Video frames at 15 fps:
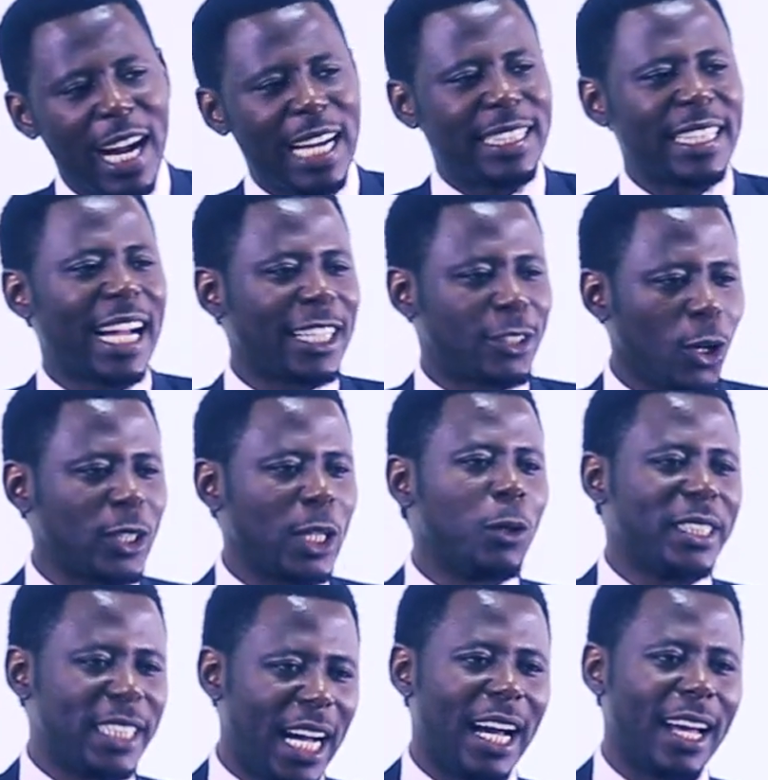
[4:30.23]
I think I taught
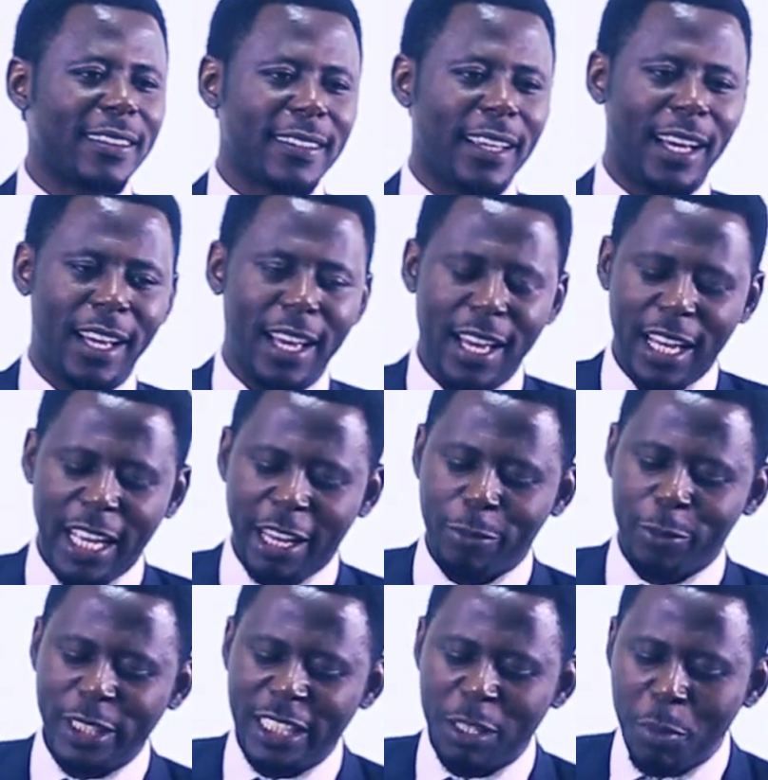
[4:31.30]
on that uh,
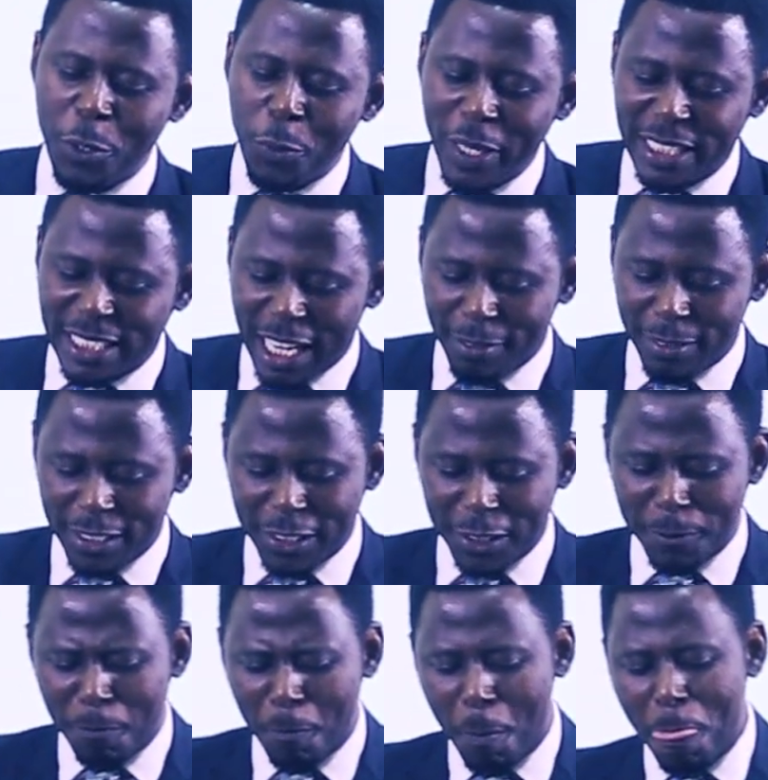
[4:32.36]
even in the midweek service.